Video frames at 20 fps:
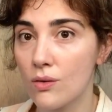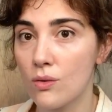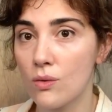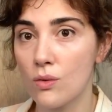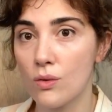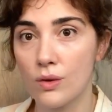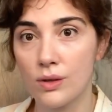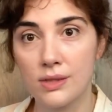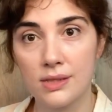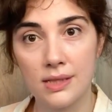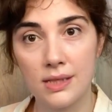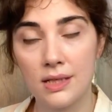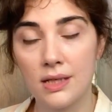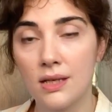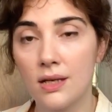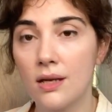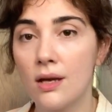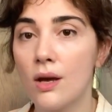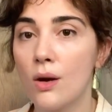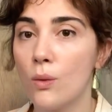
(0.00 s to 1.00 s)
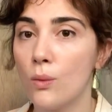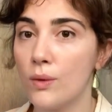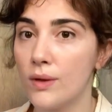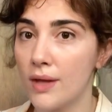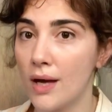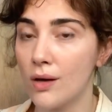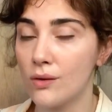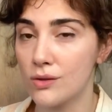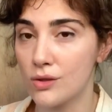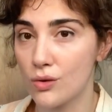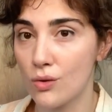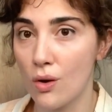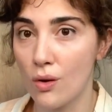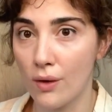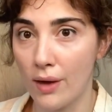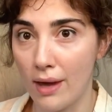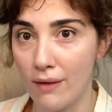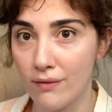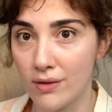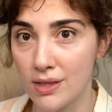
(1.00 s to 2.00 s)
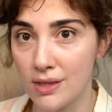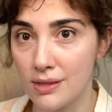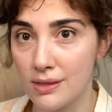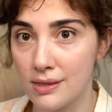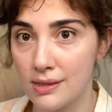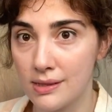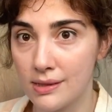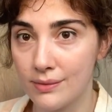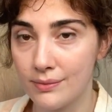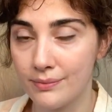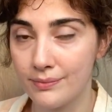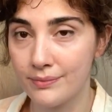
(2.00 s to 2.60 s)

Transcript: or see without strong evidence.